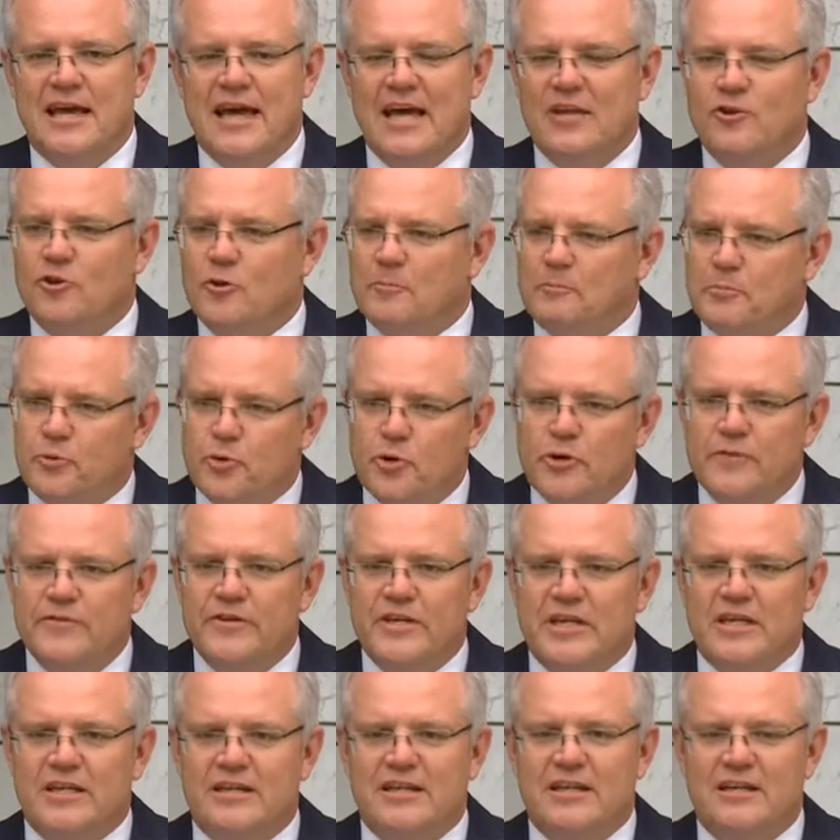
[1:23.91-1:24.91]
and you're
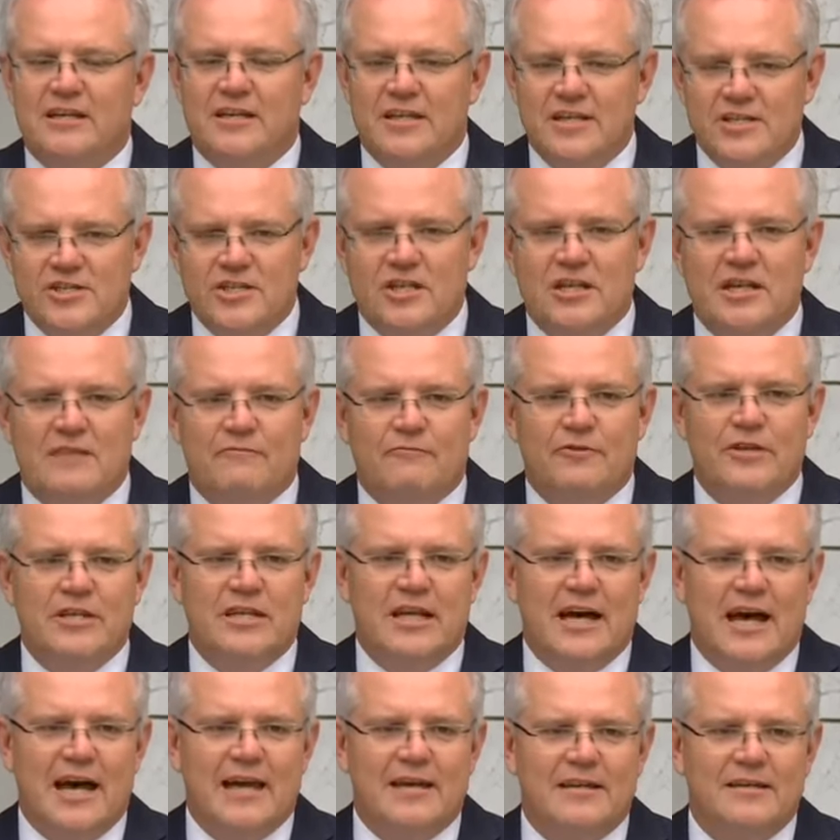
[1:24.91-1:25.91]
proving it each and every
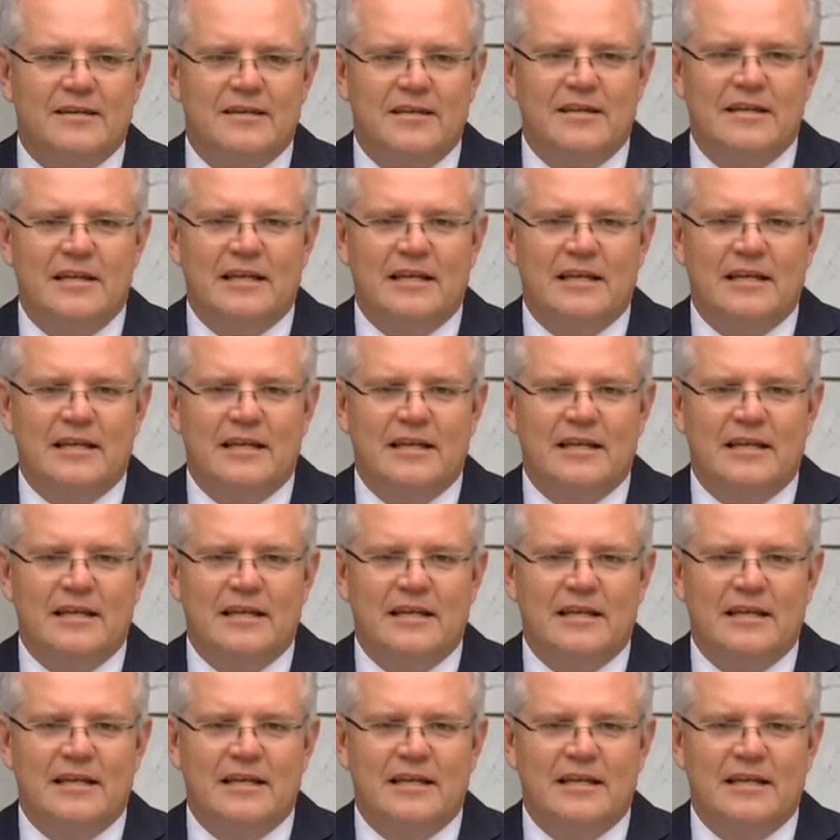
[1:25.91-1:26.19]
day.